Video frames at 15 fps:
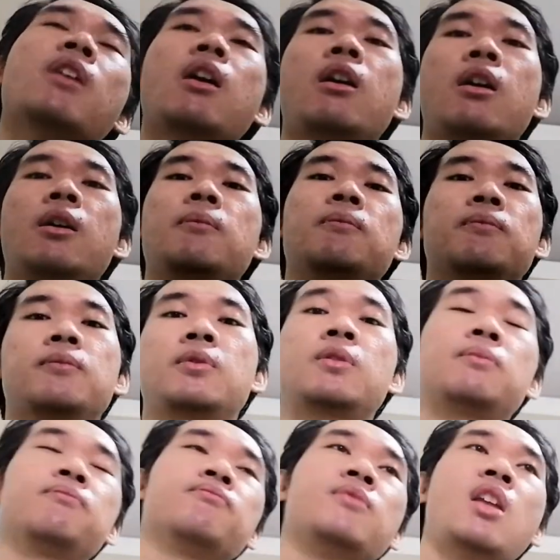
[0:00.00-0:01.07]

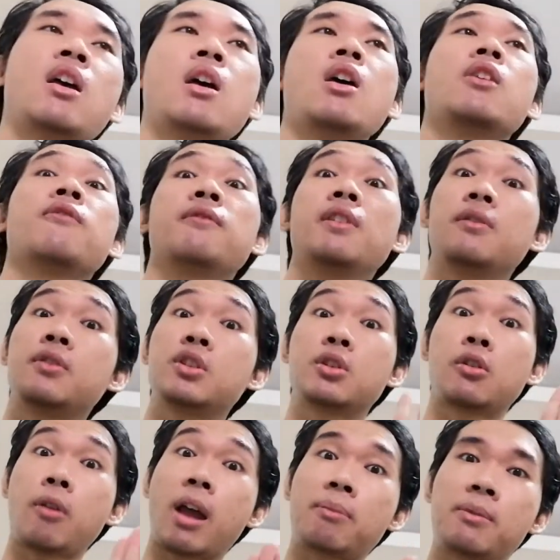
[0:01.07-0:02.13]
Um, feel free to
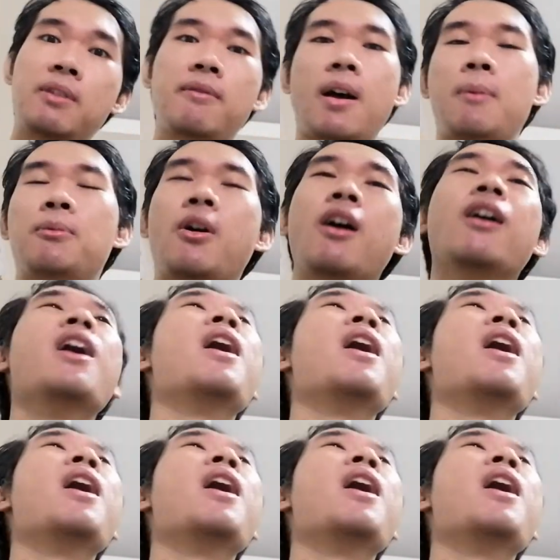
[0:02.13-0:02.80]
correct me if I'm wrong,